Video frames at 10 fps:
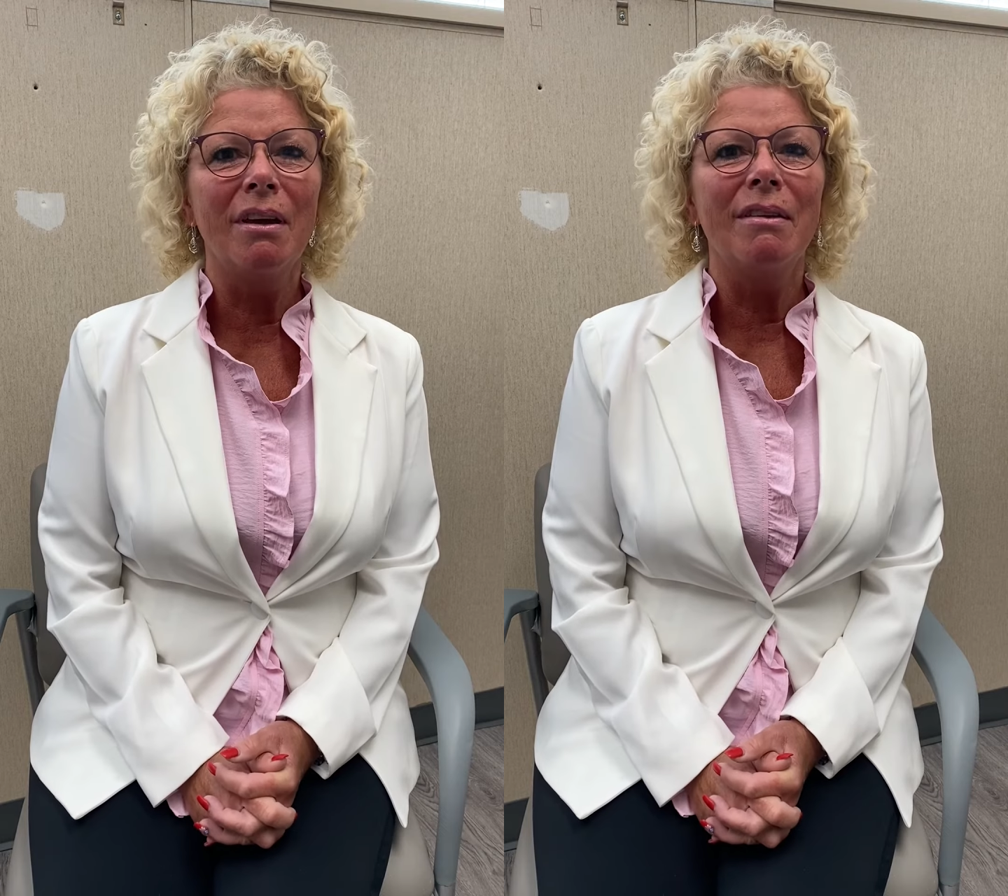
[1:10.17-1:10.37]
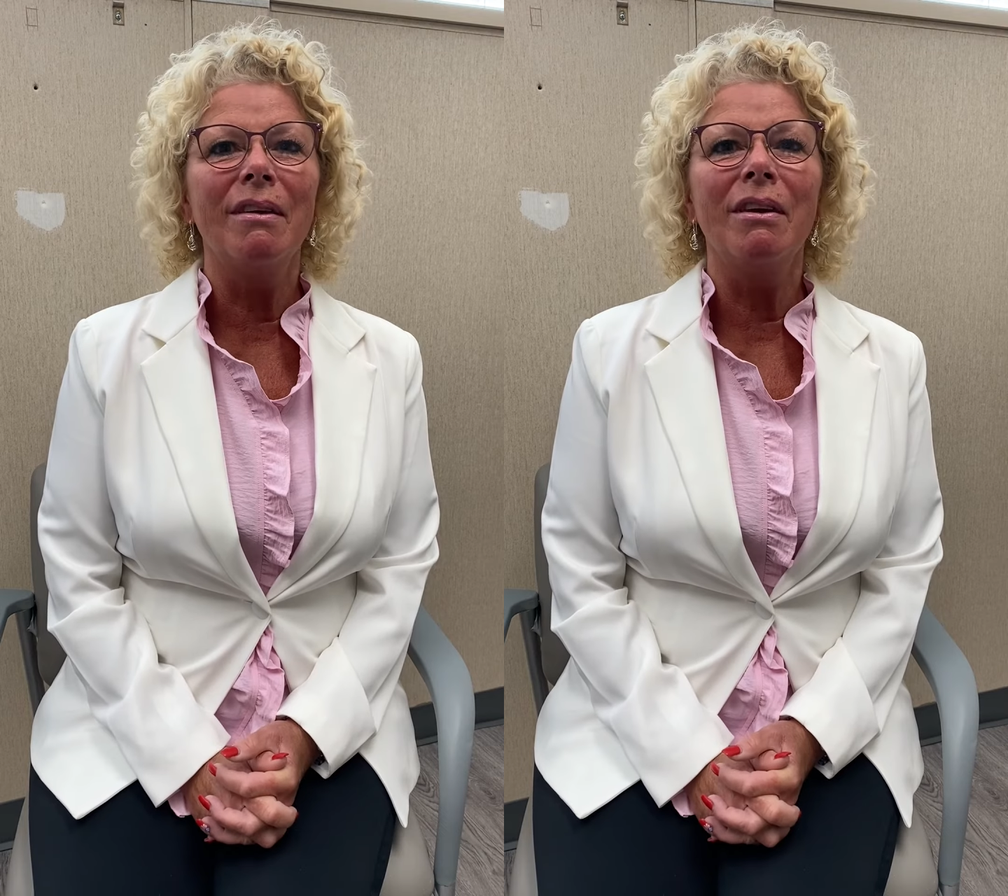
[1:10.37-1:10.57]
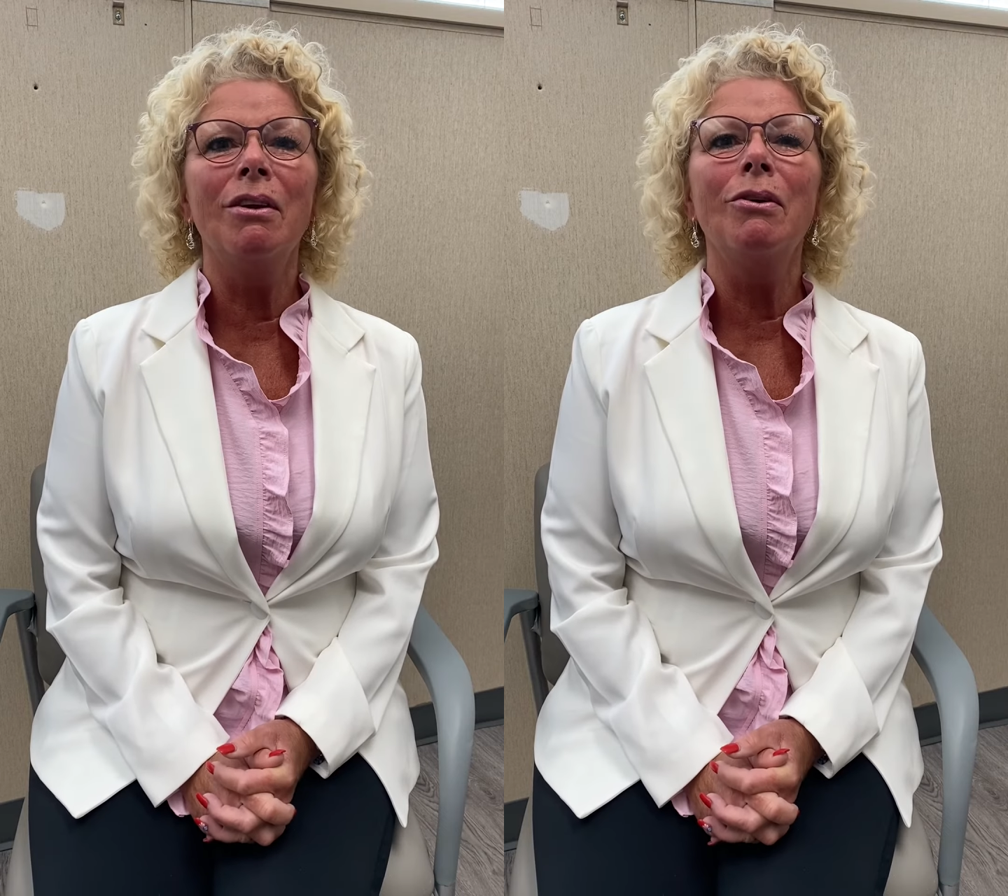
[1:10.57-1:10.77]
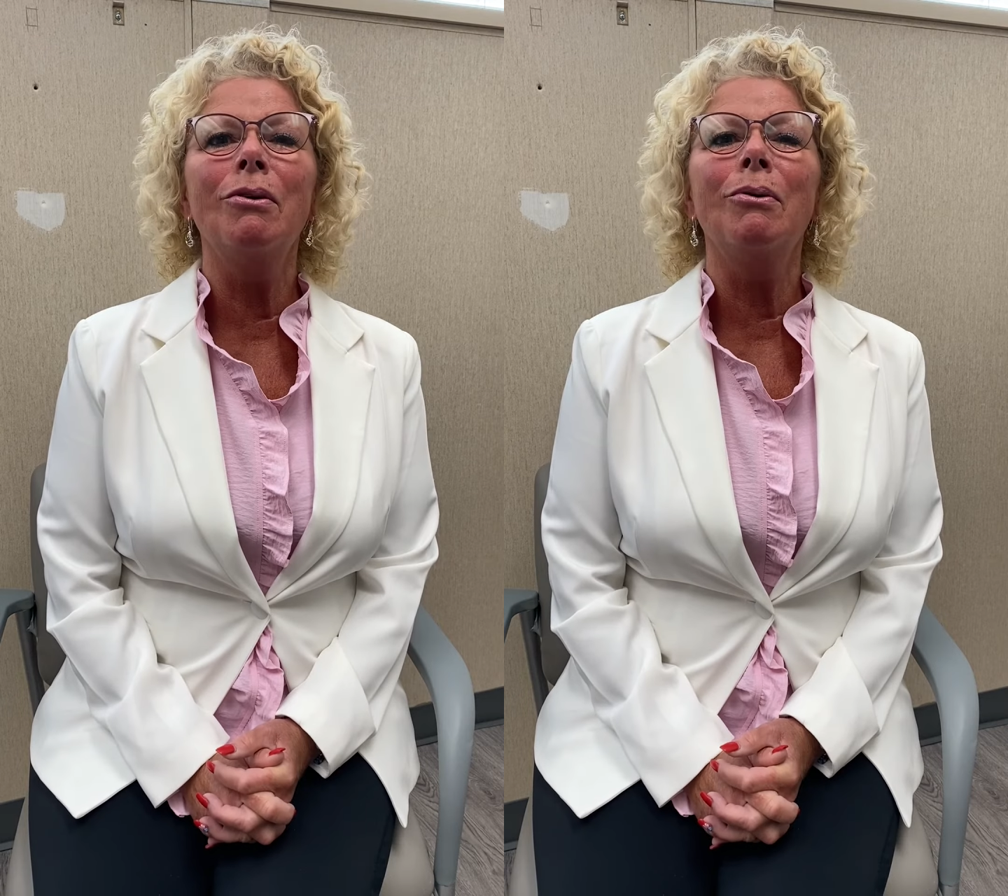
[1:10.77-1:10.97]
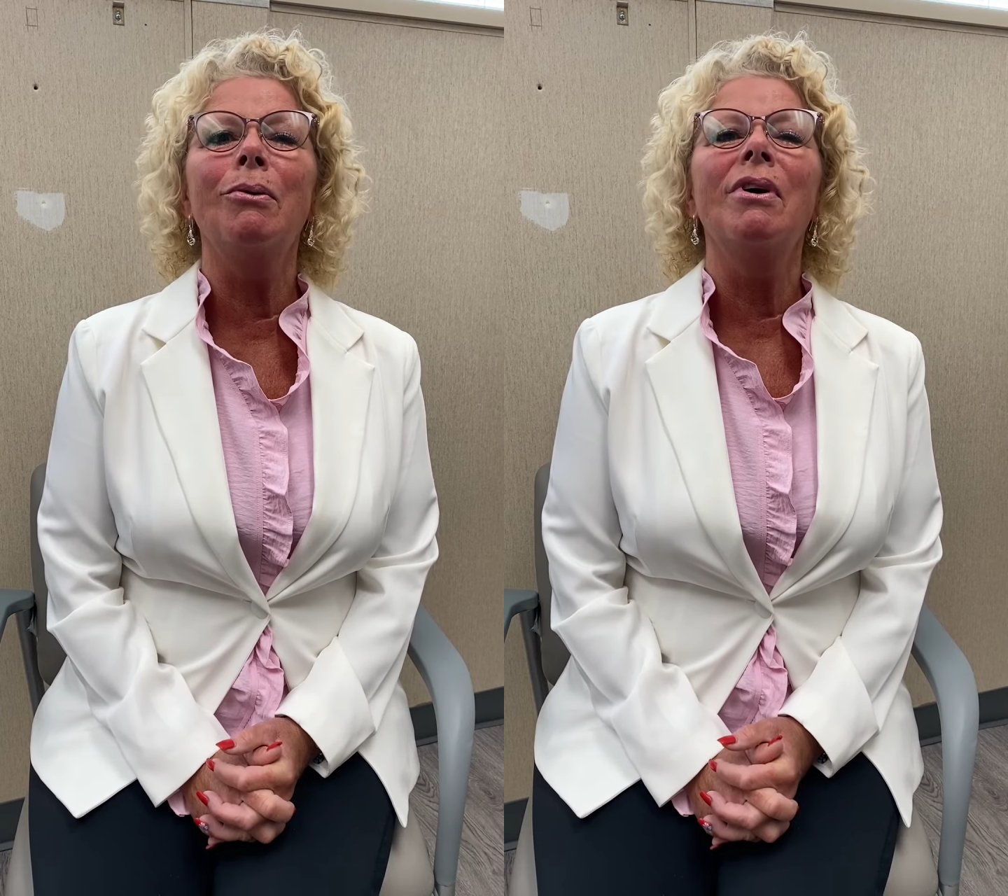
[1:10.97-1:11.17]
that
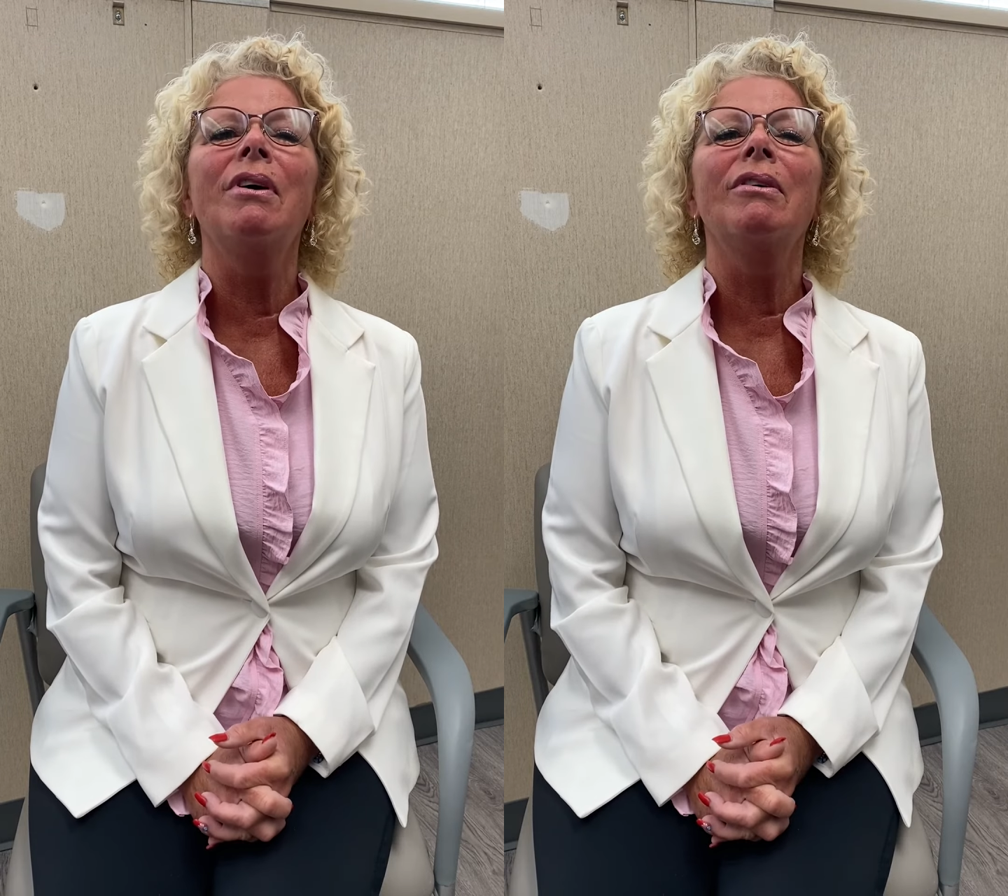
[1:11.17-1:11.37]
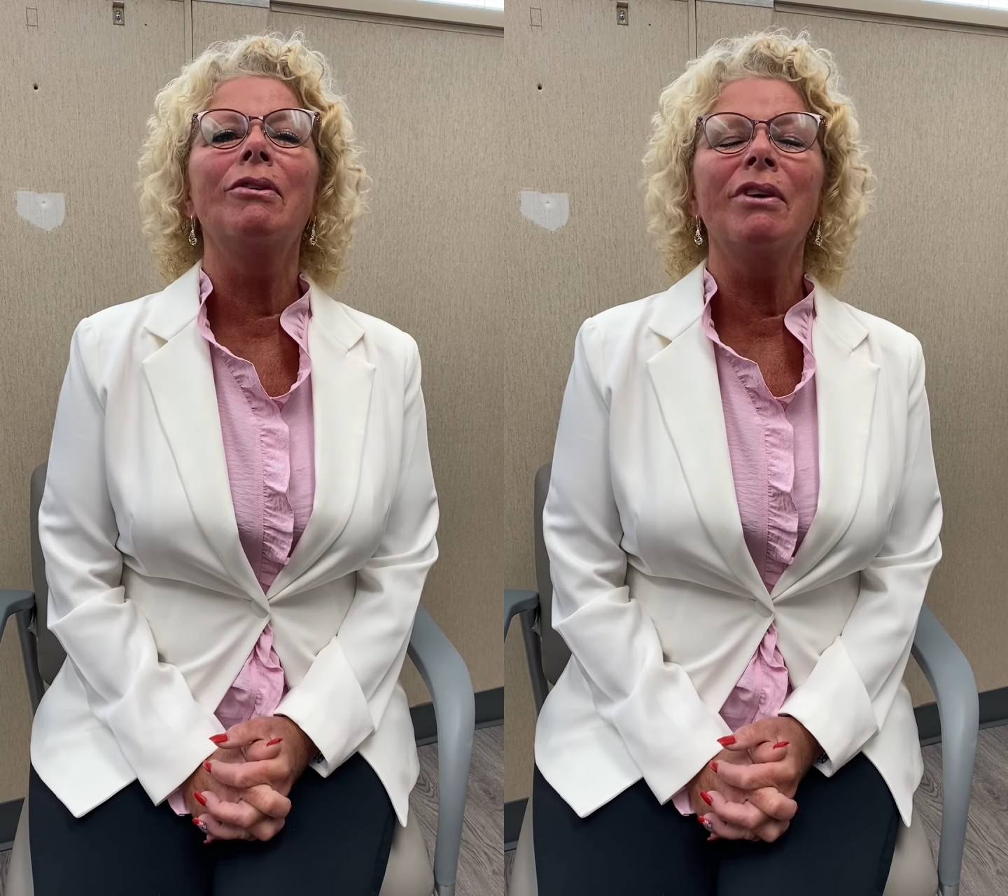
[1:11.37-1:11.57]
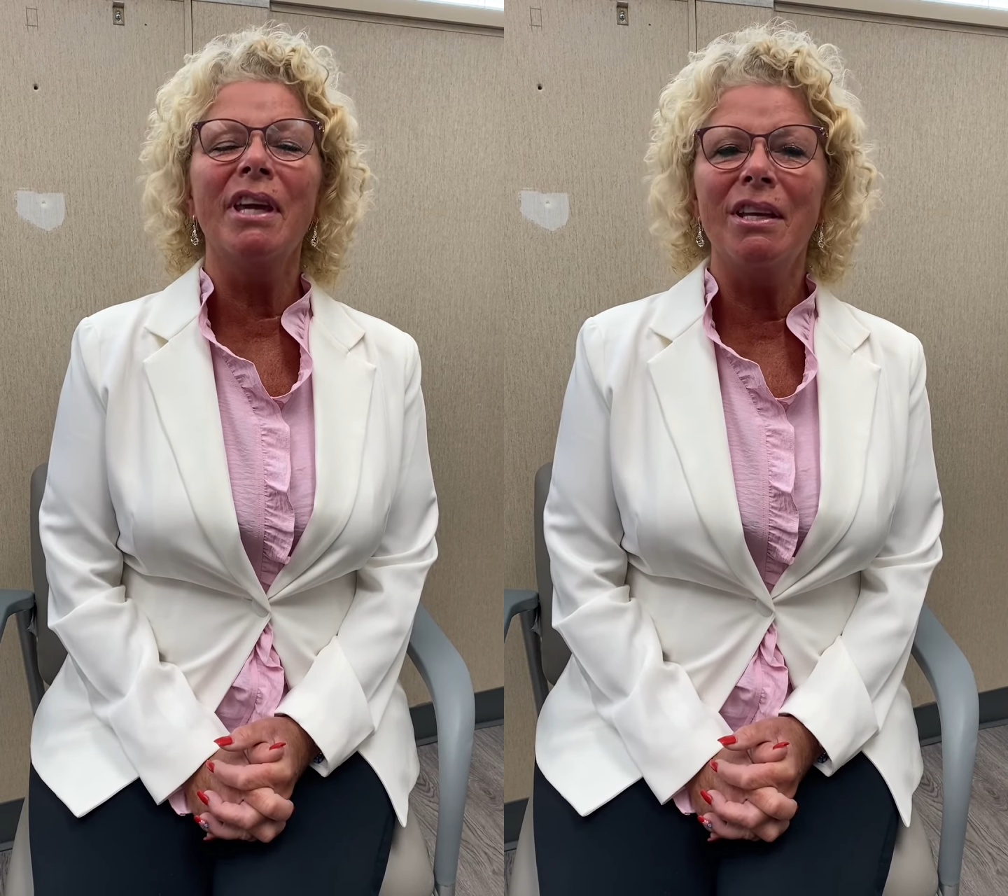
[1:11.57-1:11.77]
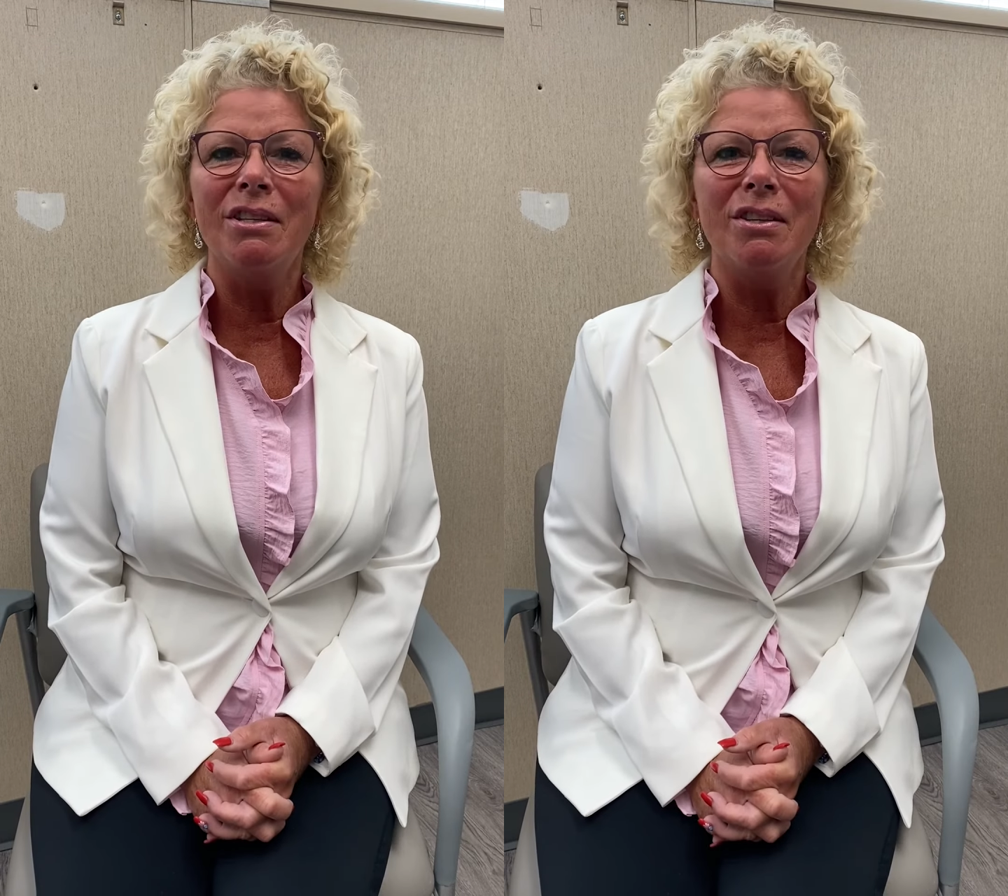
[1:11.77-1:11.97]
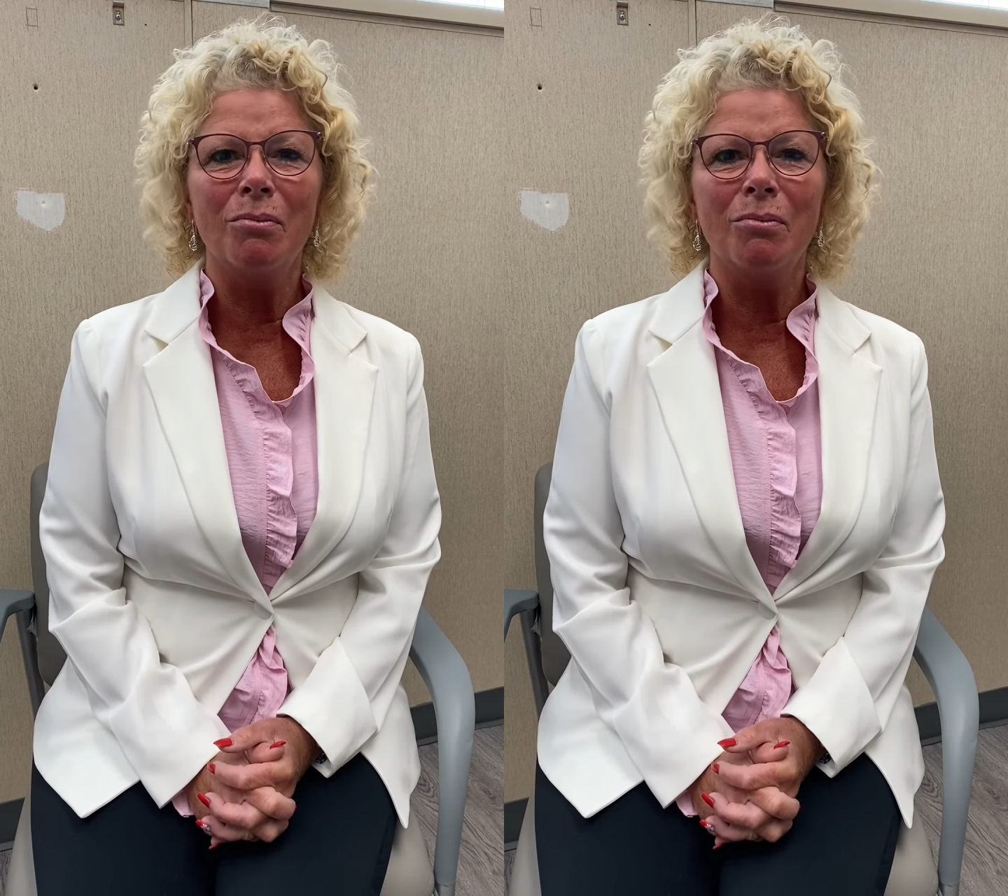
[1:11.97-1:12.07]
you look into